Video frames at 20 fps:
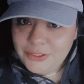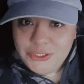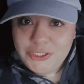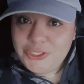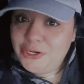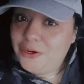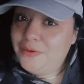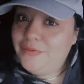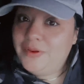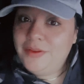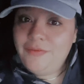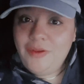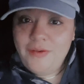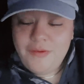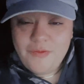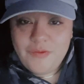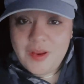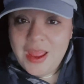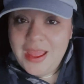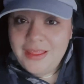sure if any of y'all
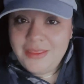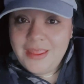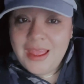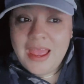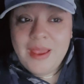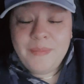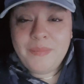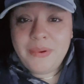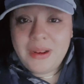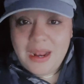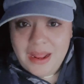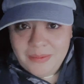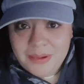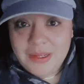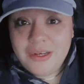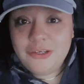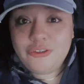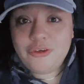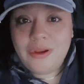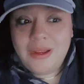ever had that, but I'm
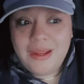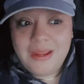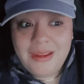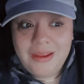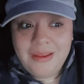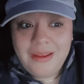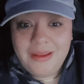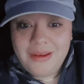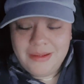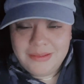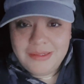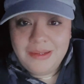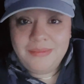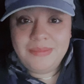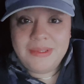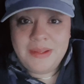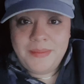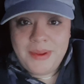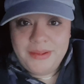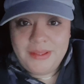gonna try and
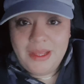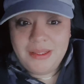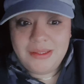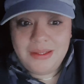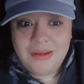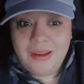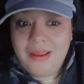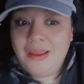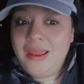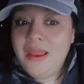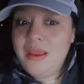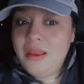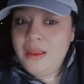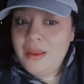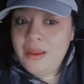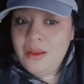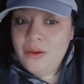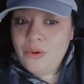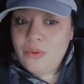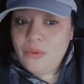attempt to make that today.
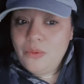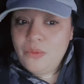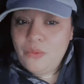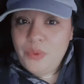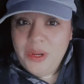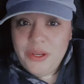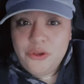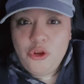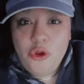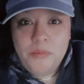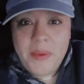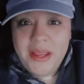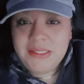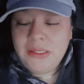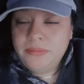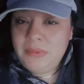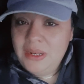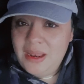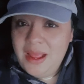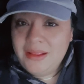We do make
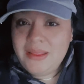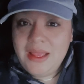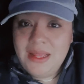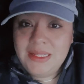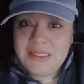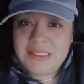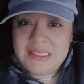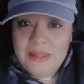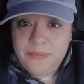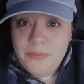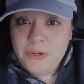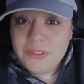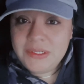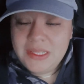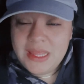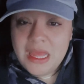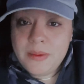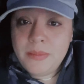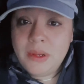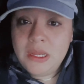something like that, similar to
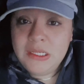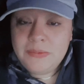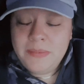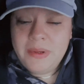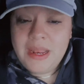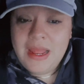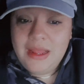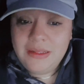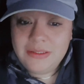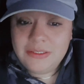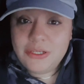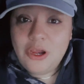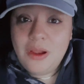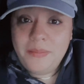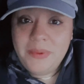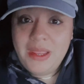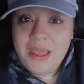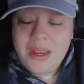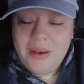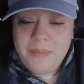that. My husband had taught
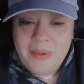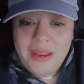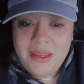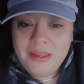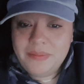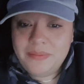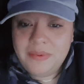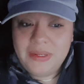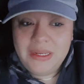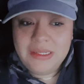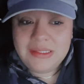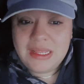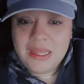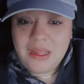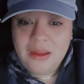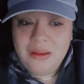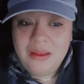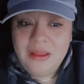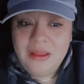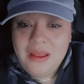me how to make, but it's like
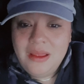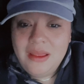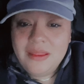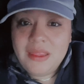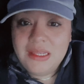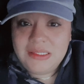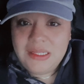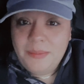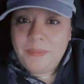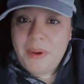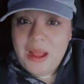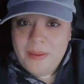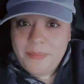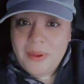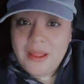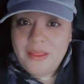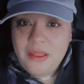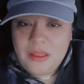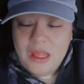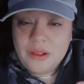it's the
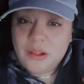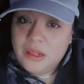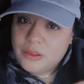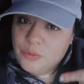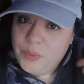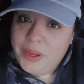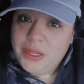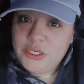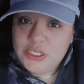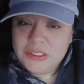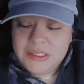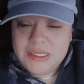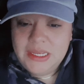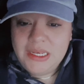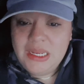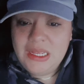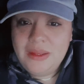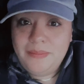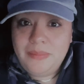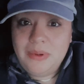papa, the way you just seen
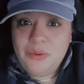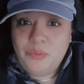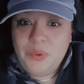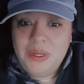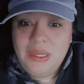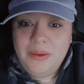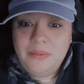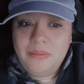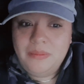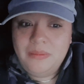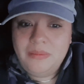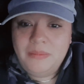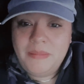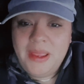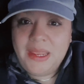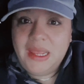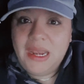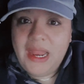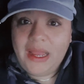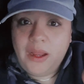it, but we
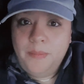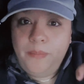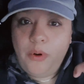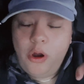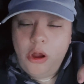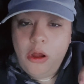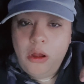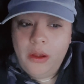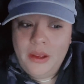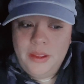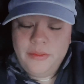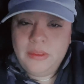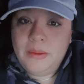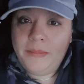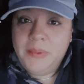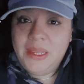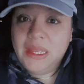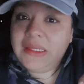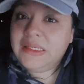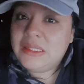make it like a ball and the
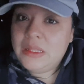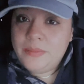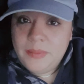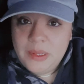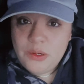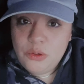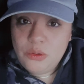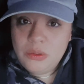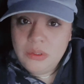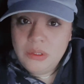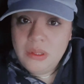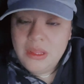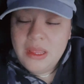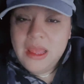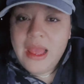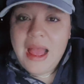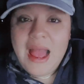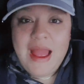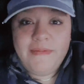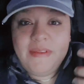meat is in the middle.
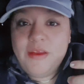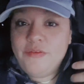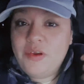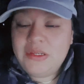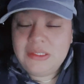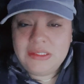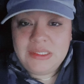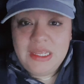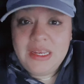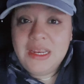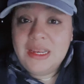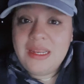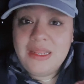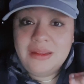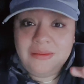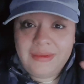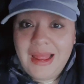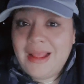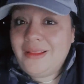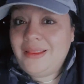I never did
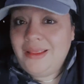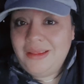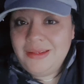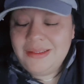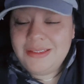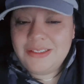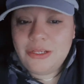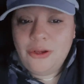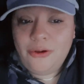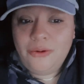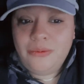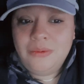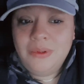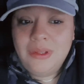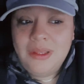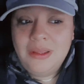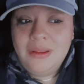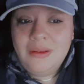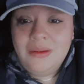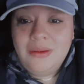it like this, so
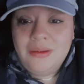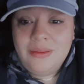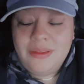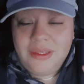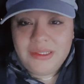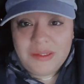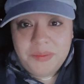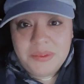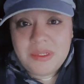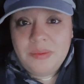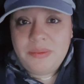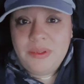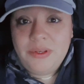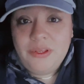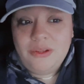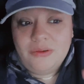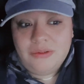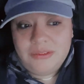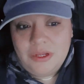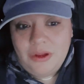this is gonna be something
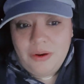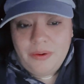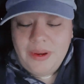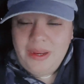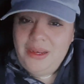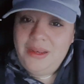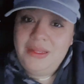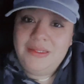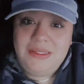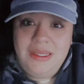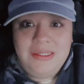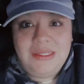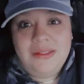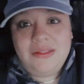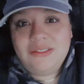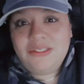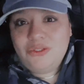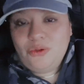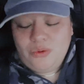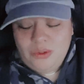new. So all right, let's get to
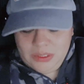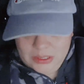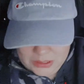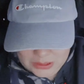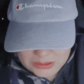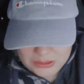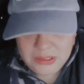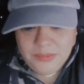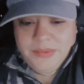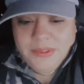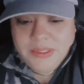the store, because let me